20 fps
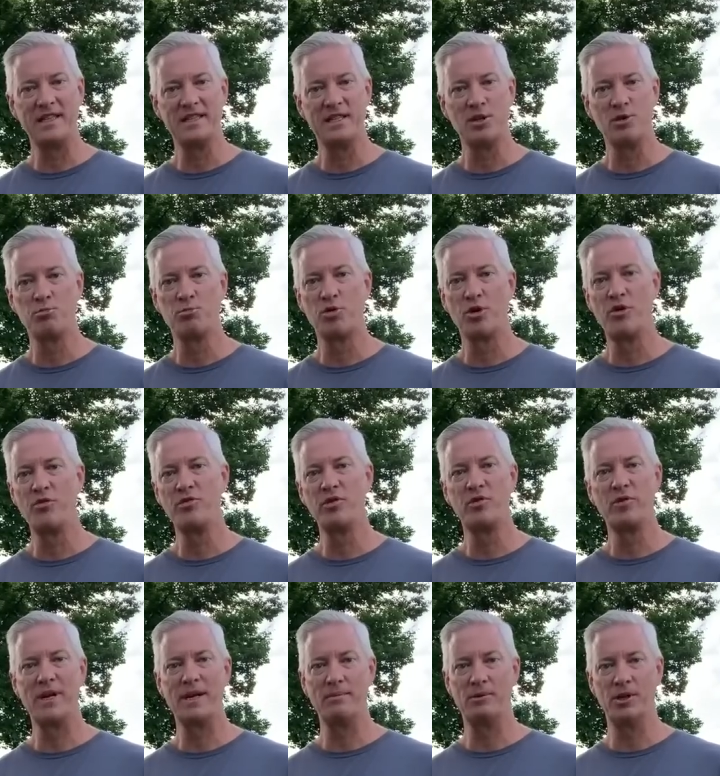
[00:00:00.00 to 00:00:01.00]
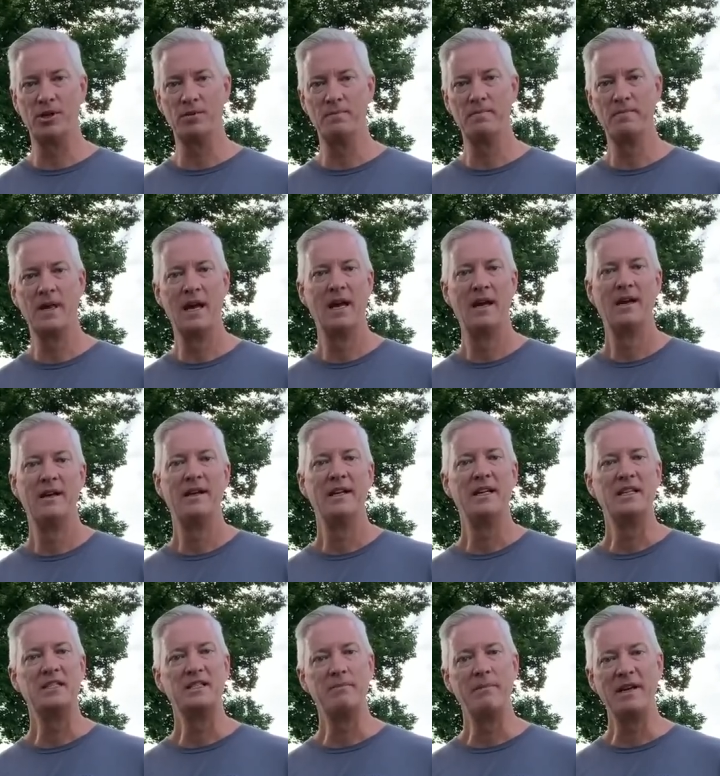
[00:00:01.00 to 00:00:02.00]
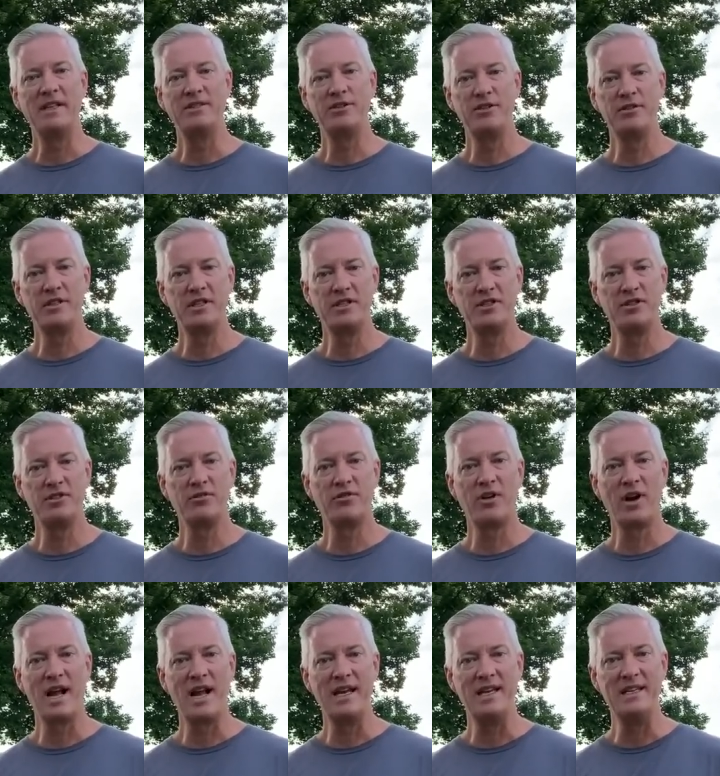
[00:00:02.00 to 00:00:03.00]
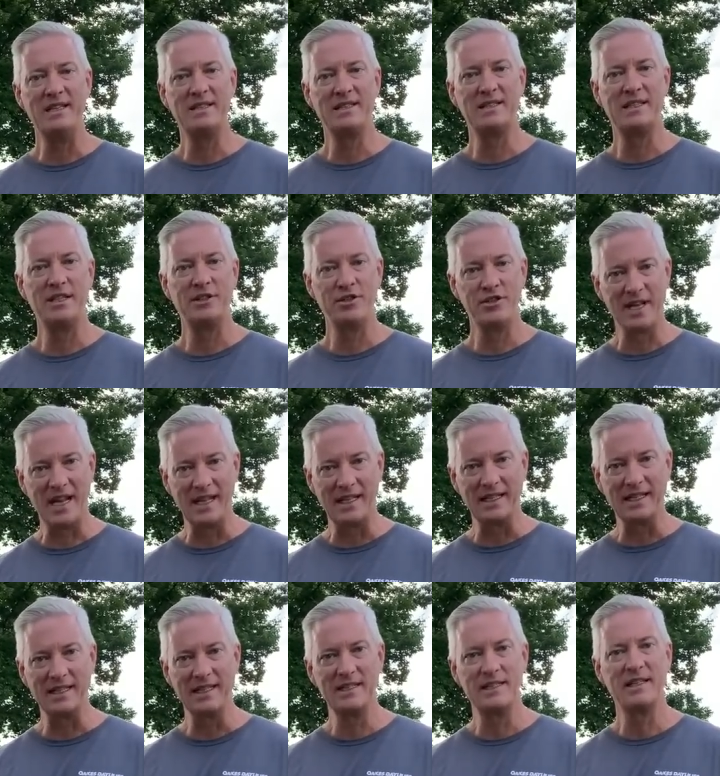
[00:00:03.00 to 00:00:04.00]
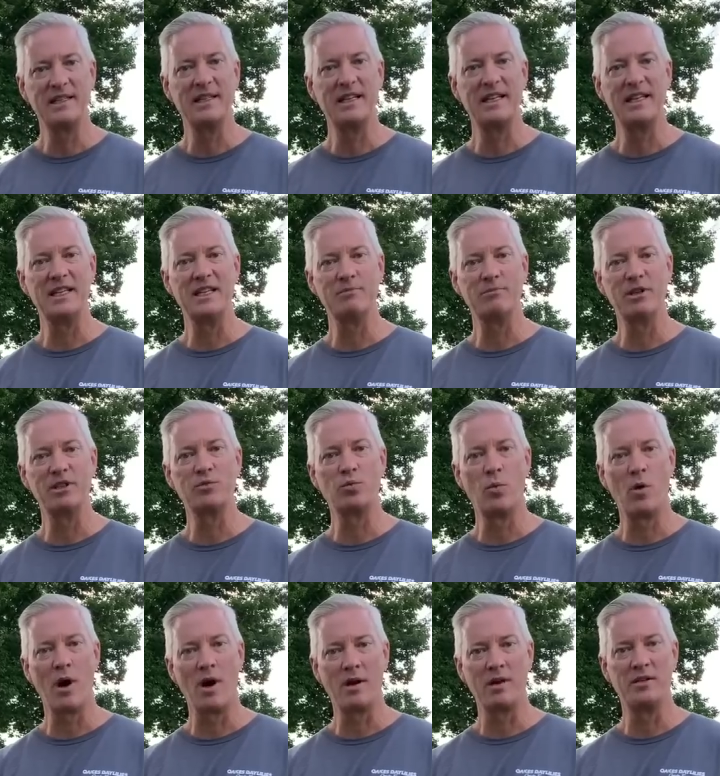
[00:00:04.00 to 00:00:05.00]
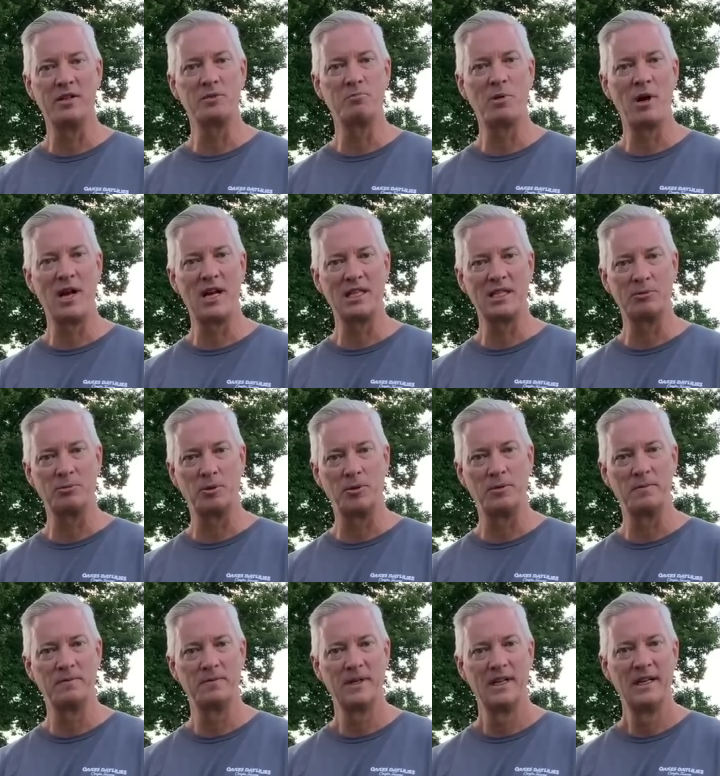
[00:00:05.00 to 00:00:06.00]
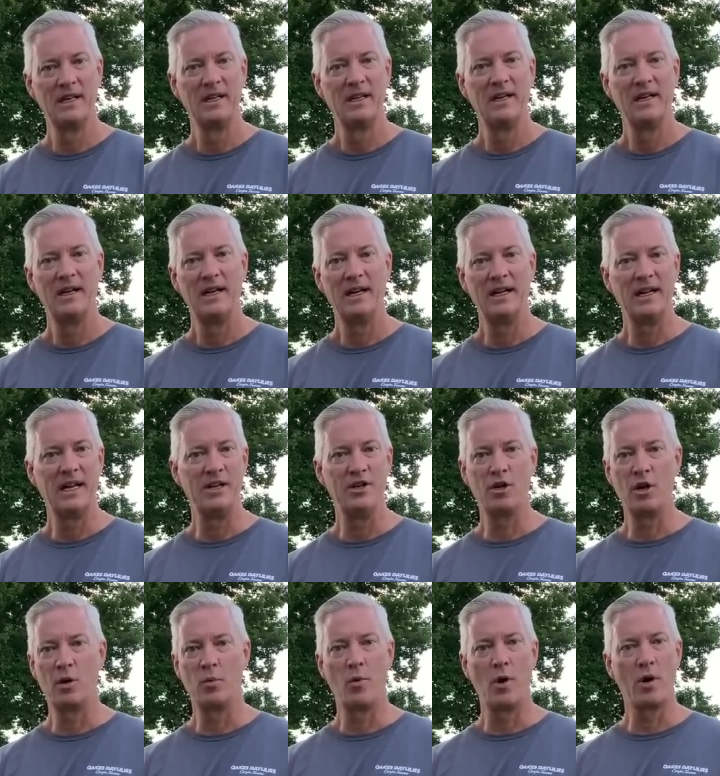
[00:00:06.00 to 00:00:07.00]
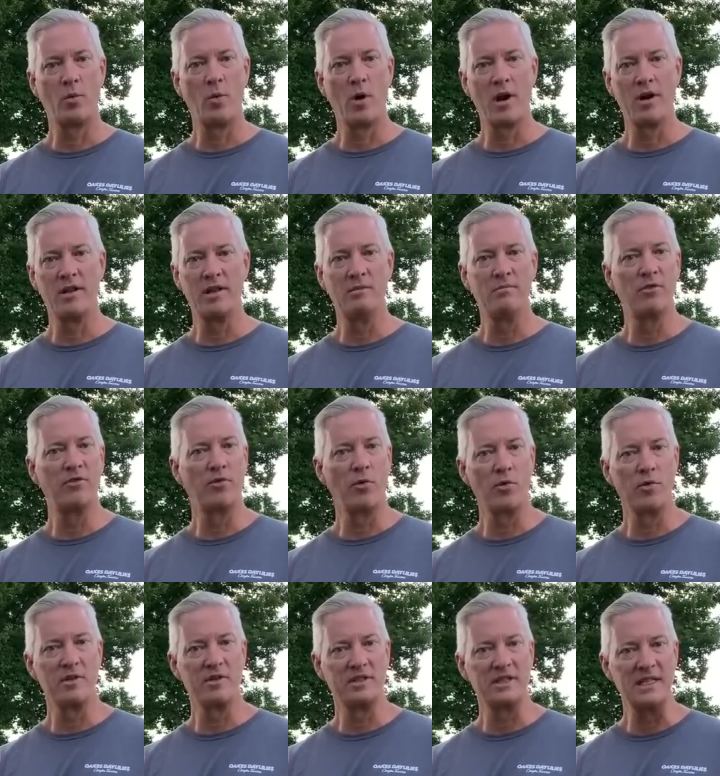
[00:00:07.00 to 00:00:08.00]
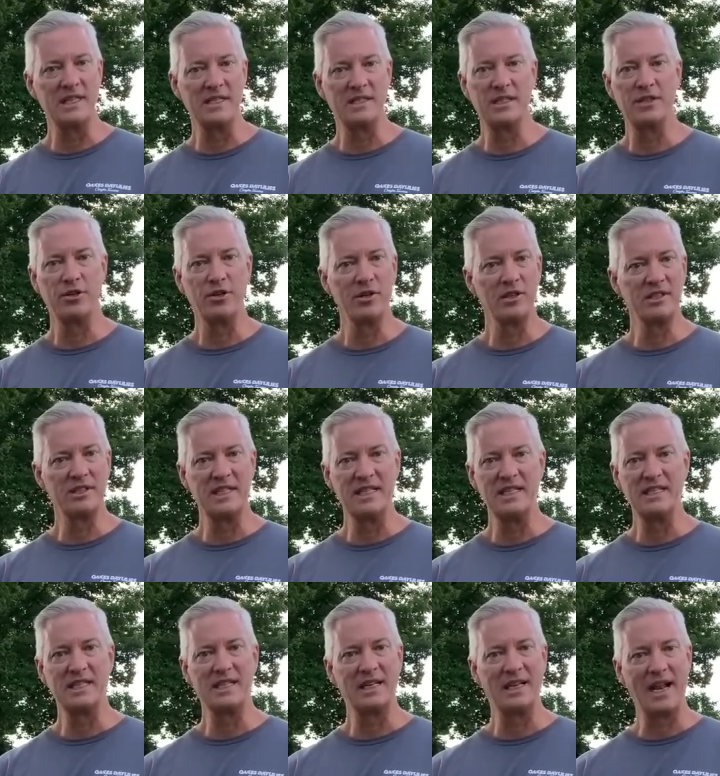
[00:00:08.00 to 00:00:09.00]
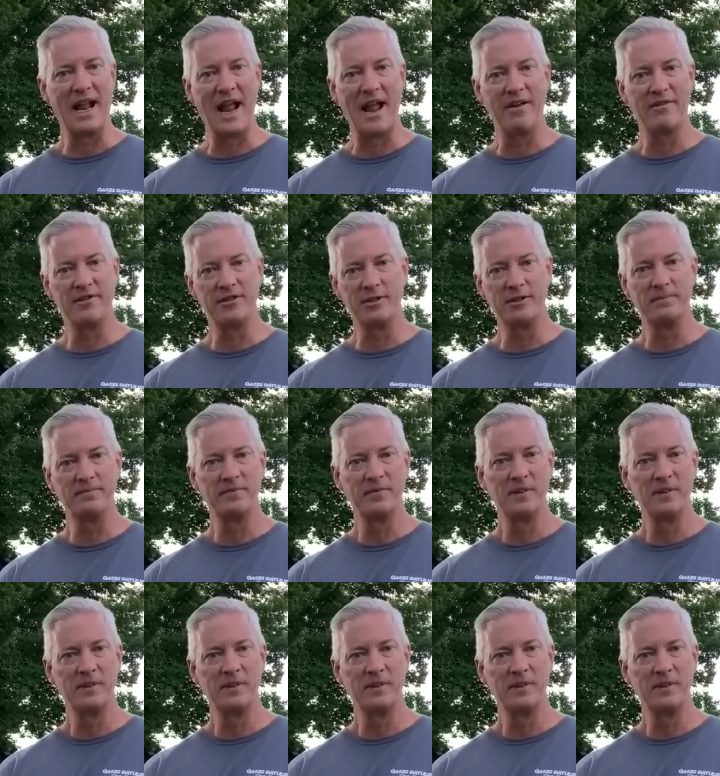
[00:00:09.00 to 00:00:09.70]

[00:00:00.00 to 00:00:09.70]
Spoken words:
that are prone to rebloom, is to make sure that your varieties, that your daylilies, get as much water as possible. Now you're going to want to water them before the season, during the season, and after.